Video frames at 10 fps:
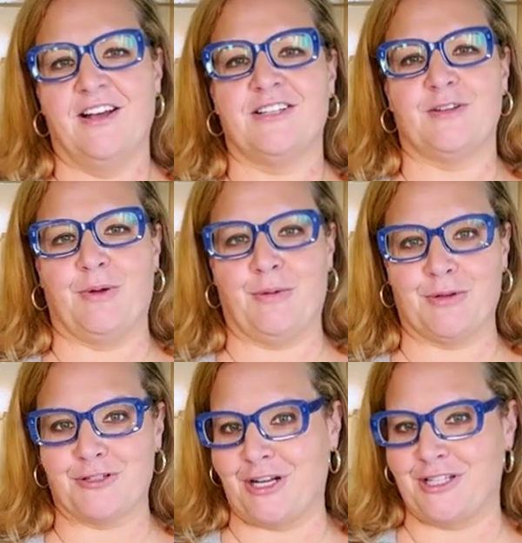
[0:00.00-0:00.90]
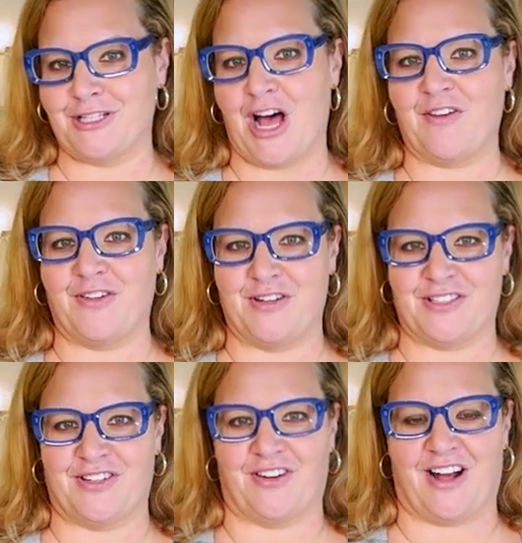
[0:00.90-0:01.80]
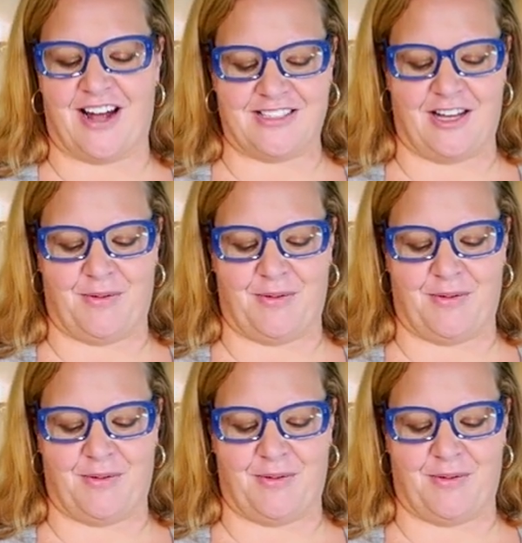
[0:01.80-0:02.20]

So we will strain this off and use it in our cocktail,